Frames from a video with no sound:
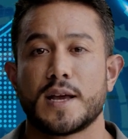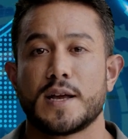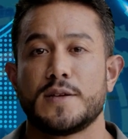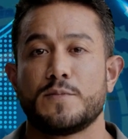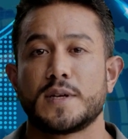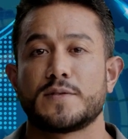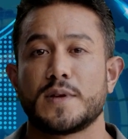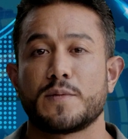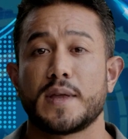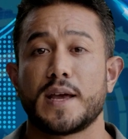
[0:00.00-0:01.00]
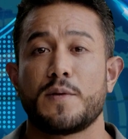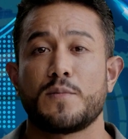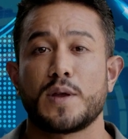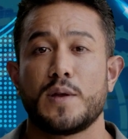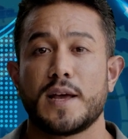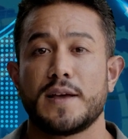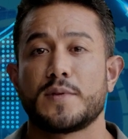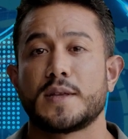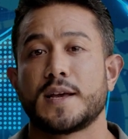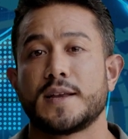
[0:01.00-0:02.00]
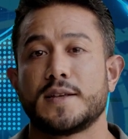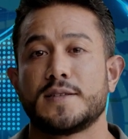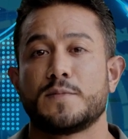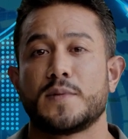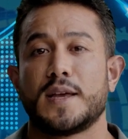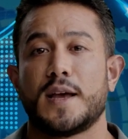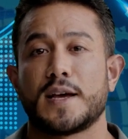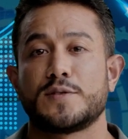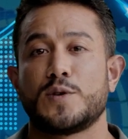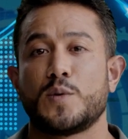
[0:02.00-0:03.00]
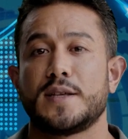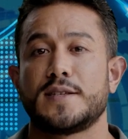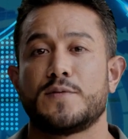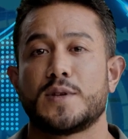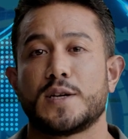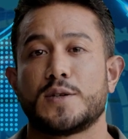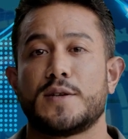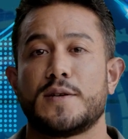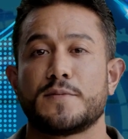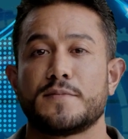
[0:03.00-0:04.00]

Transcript: ExpressVPN bug has been leaking some D N S requests for years.